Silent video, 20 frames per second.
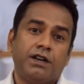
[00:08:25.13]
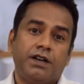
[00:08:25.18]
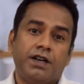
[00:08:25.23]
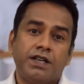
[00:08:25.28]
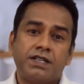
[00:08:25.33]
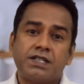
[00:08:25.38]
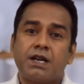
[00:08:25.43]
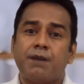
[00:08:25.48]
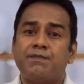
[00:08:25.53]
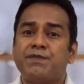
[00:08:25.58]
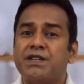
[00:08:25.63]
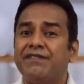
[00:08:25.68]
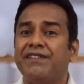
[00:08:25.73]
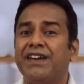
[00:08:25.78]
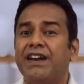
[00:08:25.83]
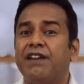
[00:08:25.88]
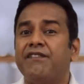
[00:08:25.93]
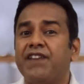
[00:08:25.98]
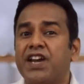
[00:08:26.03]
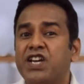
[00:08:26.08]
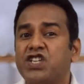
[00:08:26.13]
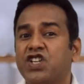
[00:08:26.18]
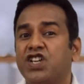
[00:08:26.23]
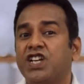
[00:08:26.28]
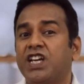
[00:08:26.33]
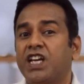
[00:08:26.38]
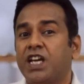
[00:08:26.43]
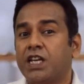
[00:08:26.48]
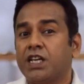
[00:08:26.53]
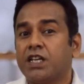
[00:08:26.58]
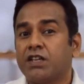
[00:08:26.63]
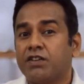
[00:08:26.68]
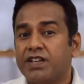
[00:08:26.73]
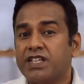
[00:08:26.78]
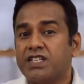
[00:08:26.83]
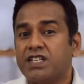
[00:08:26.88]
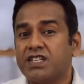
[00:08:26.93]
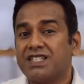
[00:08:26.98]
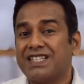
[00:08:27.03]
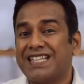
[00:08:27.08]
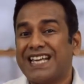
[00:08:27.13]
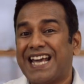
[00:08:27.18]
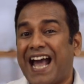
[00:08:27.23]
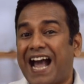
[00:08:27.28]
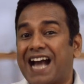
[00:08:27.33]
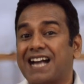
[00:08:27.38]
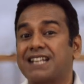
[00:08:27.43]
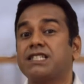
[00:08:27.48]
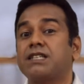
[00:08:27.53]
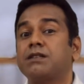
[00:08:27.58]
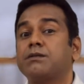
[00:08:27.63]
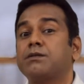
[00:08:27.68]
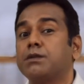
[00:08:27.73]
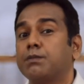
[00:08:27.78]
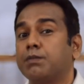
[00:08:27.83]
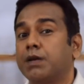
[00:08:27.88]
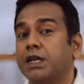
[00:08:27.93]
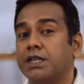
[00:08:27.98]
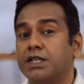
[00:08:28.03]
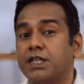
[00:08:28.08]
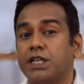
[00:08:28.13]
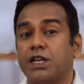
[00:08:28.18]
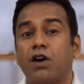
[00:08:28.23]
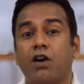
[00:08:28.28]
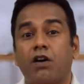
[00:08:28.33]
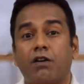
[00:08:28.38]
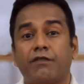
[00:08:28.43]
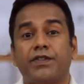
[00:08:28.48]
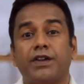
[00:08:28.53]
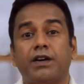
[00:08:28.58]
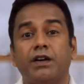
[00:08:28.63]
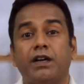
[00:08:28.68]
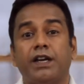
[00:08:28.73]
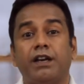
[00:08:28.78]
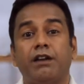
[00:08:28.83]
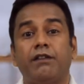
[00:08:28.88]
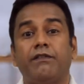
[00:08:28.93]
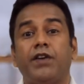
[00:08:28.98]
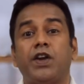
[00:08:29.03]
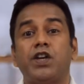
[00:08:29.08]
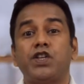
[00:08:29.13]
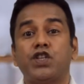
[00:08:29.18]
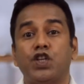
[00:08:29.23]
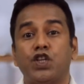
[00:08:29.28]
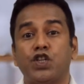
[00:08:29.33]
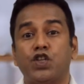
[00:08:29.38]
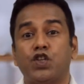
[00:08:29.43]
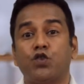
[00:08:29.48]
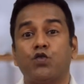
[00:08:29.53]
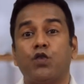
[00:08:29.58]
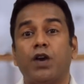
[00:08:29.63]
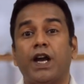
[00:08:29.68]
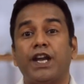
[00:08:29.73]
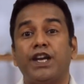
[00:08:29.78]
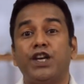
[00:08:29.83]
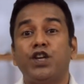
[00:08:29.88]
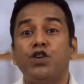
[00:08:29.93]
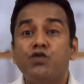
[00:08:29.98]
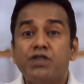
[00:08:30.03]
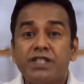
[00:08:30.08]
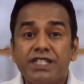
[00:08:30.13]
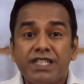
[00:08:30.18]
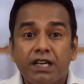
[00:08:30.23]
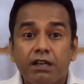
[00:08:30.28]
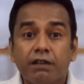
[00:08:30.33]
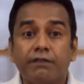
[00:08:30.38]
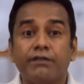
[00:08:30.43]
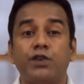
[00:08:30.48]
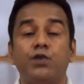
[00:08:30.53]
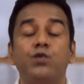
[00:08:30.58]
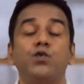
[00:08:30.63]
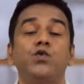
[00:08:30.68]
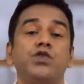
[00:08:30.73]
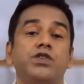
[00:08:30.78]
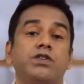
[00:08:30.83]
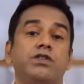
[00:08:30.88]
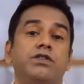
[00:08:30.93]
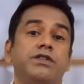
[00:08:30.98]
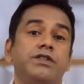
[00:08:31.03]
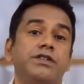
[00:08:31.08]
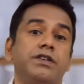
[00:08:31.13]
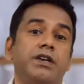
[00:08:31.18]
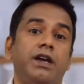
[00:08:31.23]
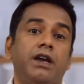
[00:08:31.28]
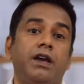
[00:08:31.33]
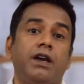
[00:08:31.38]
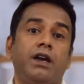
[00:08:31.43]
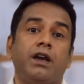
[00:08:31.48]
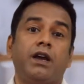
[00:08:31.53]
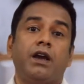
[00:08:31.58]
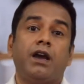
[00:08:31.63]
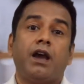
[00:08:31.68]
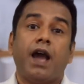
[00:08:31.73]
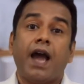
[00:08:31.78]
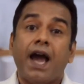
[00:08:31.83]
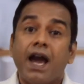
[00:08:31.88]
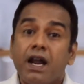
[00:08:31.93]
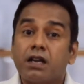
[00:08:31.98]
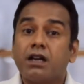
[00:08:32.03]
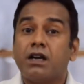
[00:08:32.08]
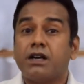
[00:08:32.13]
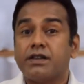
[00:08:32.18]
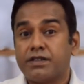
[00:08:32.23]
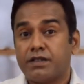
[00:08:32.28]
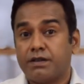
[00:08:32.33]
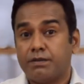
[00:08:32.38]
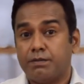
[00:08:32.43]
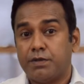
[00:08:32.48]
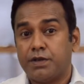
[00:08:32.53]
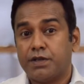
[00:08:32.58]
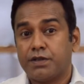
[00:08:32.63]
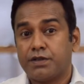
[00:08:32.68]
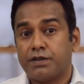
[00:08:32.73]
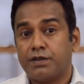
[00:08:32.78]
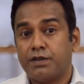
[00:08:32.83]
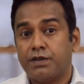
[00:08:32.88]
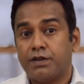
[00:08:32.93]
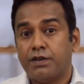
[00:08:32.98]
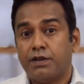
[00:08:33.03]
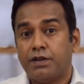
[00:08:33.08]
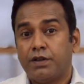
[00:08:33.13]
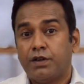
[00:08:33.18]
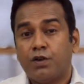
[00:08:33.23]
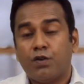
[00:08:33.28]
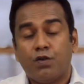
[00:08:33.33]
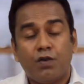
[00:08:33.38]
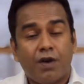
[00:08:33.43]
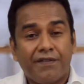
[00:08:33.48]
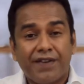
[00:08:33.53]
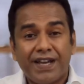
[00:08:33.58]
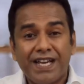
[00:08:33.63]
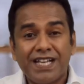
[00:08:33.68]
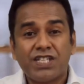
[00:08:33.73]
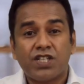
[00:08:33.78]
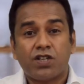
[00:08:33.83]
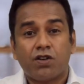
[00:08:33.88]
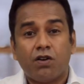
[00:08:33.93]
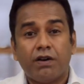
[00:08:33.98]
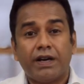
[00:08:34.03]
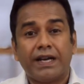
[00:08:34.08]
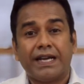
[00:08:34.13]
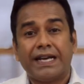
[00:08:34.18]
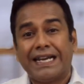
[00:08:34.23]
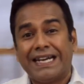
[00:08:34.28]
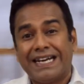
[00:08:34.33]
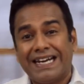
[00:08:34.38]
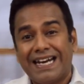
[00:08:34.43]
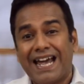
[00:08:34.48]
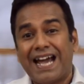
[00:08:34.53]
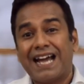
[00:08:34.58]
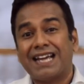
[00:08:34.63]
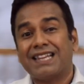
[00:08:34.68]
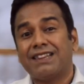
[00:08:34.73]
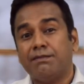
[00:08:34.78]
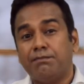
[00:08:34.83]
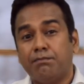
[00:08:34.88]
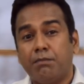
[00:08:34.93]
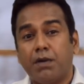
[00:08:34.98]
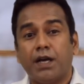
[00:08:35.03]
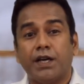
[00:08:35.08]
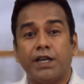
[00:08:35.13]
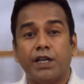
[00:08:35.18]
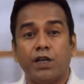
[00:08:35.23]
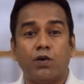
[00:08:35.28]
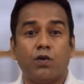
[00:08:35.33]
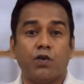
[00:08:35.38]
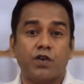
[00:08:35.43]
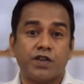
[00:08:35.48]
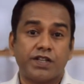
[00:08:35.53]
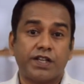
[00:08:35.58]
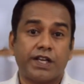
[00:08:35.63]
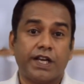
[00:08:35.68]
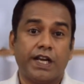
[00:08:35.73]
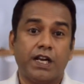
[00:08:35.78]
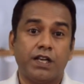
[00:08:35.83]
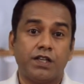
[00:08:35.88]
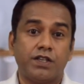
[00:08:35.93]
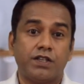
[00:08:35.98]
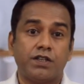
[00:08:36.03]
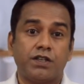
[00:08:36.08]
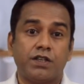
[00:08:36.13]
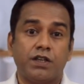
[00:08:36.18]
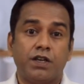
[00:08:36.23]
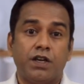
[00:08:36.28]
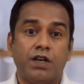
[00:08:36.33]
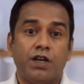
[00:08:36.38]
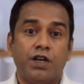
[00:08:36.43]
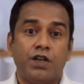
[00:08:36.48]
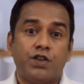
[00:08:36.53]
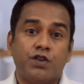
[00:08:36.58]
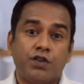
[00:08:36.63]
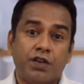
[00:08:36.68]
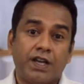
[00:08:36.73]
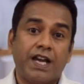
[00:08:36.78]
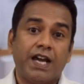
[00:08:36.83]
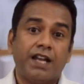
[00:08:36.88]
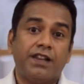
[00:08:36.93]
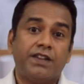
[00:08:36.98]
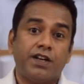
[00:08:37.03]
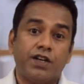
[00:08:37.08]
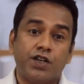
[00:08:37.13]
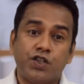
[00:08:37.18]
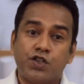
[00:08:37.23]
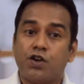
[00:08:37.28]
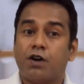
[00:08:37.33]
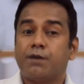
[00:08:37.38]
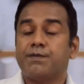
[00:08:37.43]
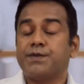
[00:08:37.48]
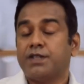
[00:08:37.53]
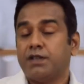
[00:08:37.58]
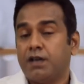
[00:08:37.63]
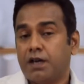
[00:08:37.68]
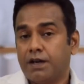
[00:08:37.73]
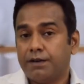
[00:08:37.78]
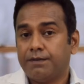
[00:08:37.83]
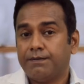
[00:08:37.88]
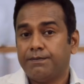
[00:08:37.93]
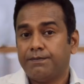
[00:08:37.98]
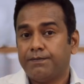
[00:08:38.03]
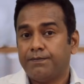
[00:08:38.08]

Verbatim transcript: Disruptive innovation increases the accessibility of the innovation to a new set of users and customers who have historically lacked the money or skills to get their jobs done.